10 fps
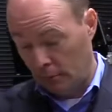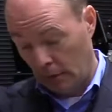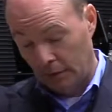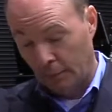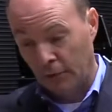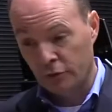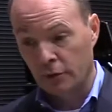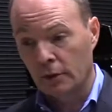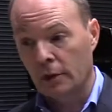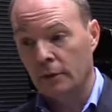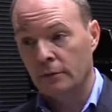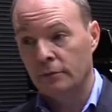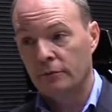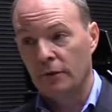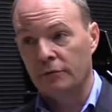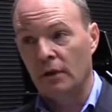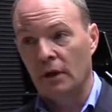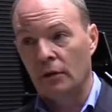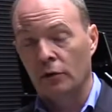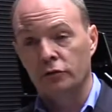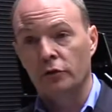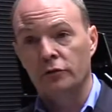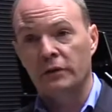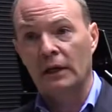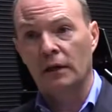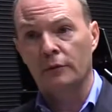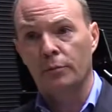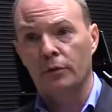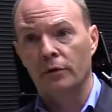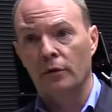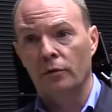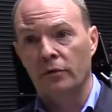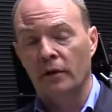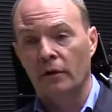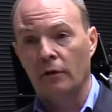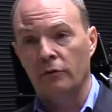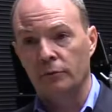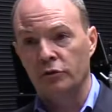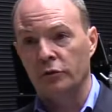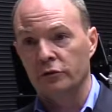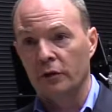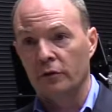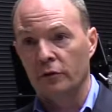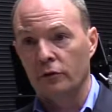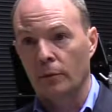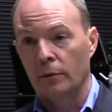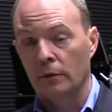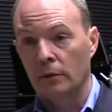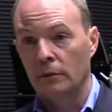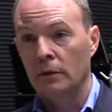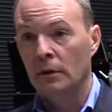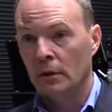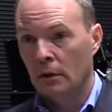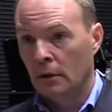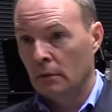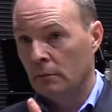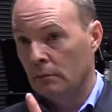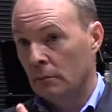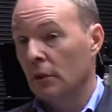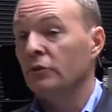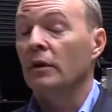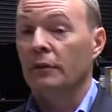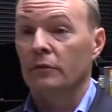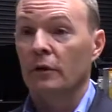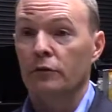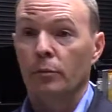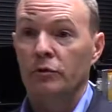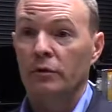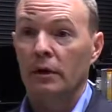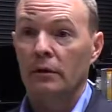As I mentioned earlier, 15 or so satellites per year retiring from geosynchronous orbit alone. It's a nice customer set.